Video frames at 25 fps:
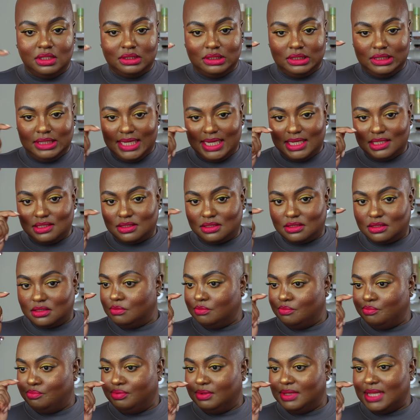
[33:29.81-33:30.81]
less
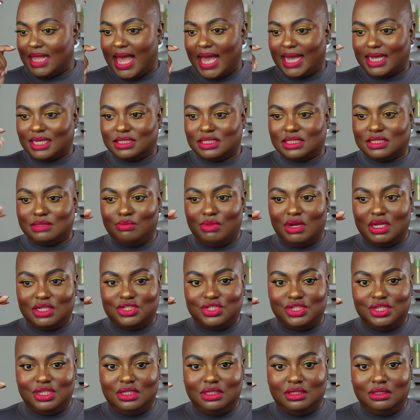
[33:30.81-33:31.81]
black
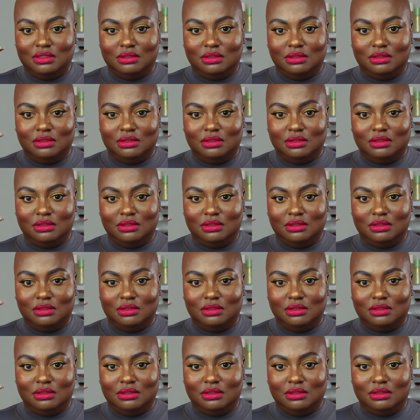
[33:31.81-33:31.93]
smudgy